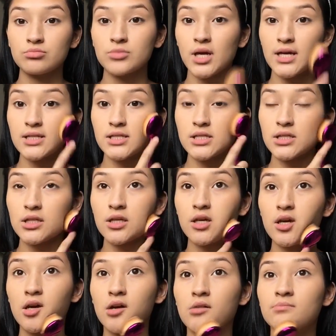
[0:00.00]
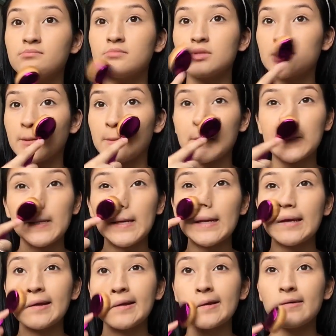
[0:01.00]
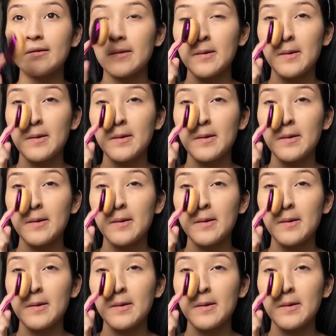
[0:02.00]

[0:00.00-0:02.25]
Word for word: It's the um same thing.